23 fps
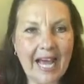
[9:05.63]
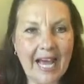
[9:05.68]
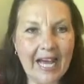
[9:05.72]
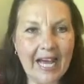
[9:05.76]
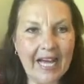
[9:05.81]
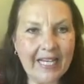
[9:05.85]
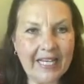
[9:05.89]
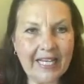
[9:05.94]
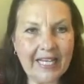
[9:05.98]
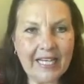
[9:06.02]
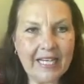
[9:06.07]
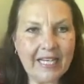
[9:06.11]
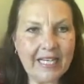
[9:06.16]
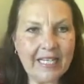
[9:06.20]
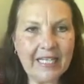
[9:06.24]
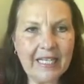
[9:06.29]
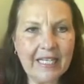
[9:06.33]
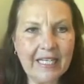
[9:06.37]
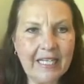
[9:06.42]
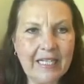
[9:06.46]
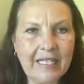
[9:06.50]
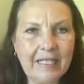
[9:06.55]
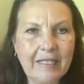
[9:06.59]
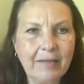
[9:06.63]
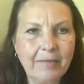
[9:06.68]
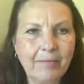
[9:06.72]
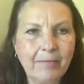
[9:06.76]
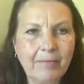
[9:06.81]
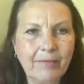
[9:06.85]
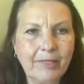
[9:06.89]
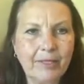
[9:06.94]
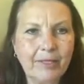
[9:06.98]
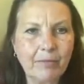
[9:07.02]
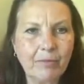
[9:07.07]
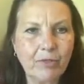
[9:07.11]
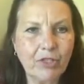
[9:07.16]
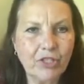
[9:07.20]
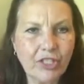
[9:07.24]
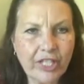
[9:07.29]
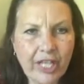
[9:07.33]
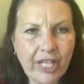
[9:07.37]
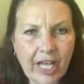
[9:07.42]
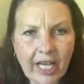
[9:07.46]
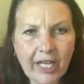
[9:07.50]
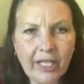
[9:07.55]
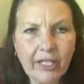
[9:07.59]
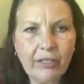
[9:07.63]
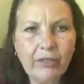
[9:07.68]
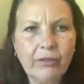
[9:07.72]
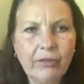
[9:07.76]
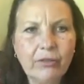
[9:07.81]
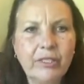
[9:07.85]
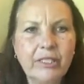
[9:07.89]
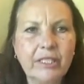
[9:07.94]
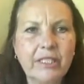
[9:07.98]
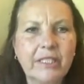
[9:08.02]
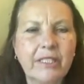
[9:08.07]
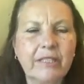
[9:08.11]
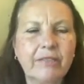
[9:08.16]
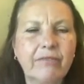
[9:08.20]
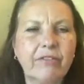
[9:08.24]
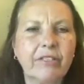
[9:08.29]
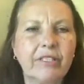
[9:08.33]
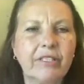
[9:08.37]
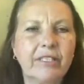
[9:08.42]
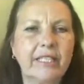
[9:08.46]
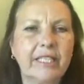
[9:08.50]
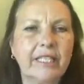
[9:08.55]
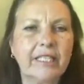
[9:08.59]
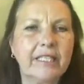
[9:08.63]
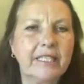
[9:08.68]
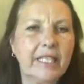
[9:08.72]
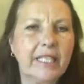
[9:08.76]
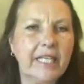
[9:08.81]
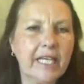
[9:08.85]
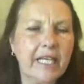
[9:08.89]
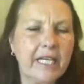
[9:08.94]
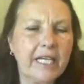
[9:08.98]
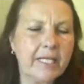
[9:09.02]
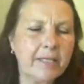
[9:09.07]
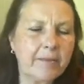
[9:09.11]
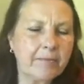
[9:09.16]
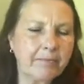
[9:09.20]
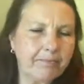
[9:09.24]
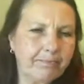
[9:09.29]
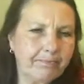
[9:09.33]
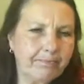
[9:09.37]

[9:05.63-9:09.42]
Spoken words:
adding some shadows and different things in.